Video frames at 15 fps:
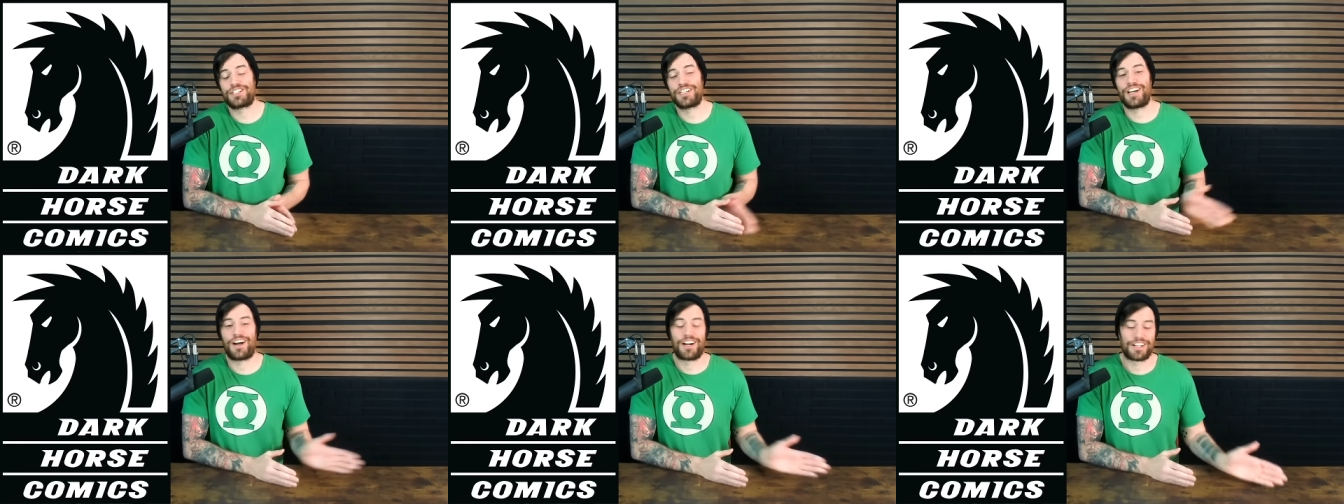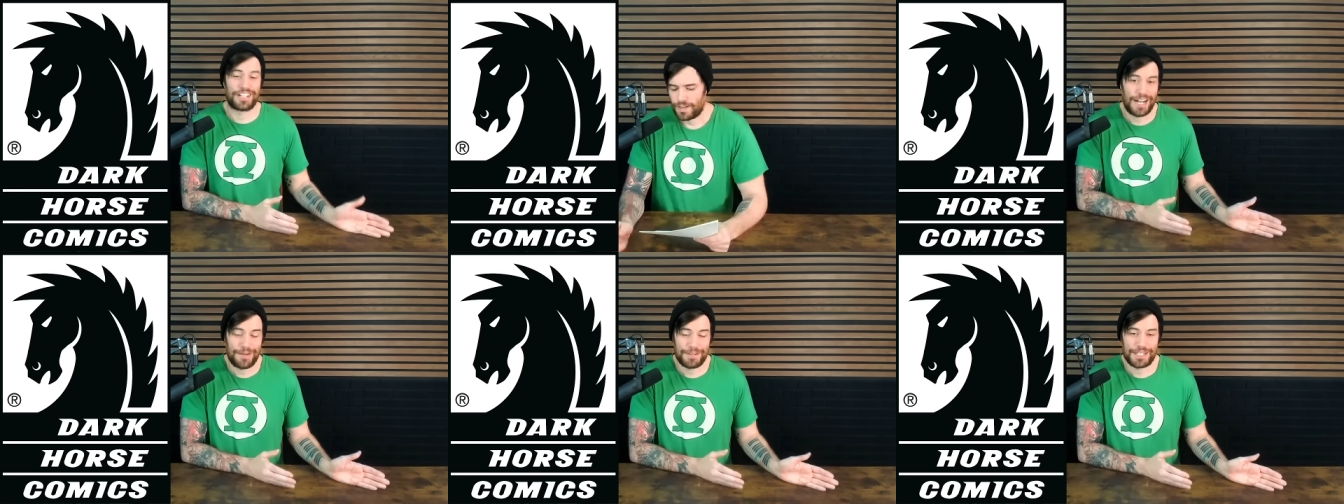it on
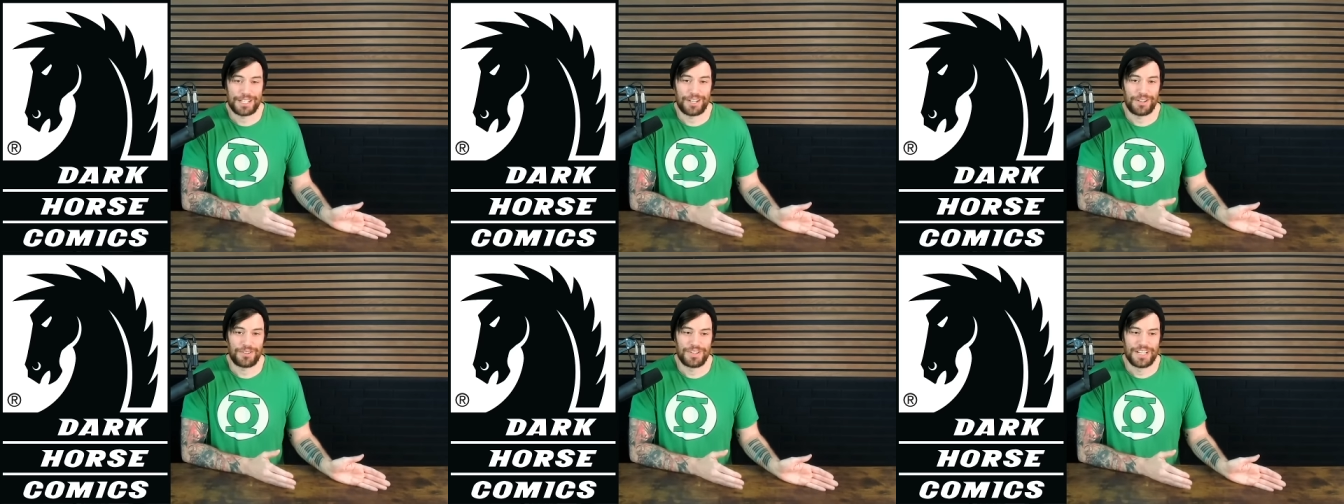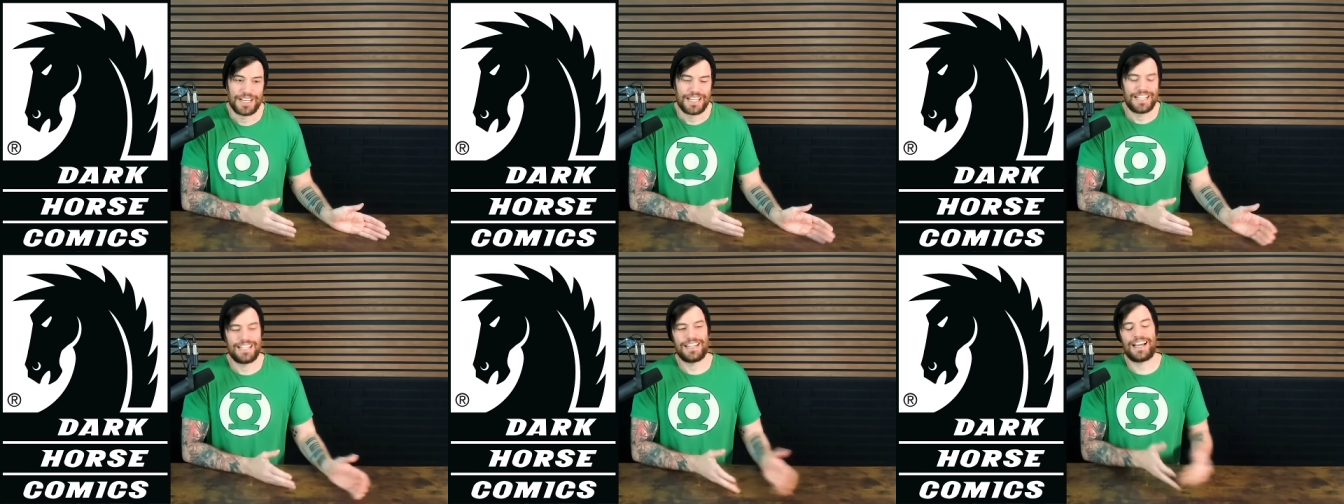Comico,
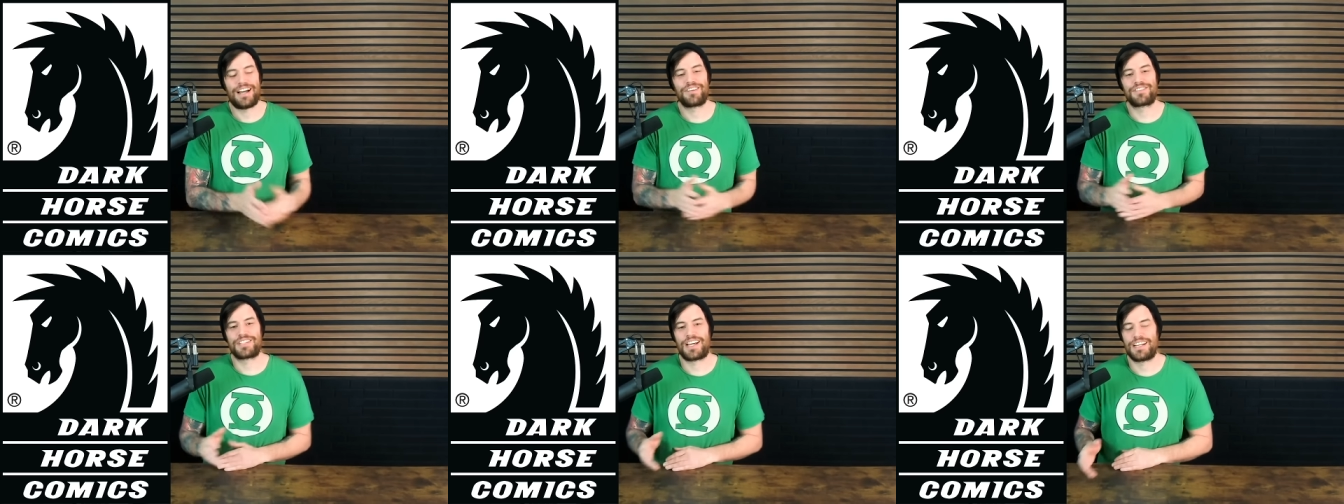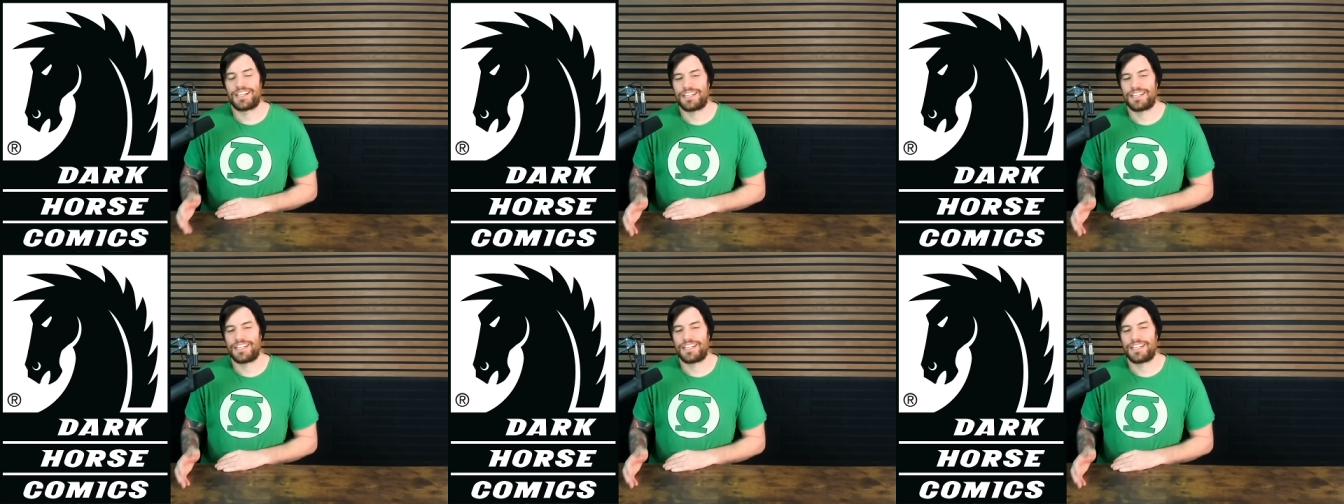he now signed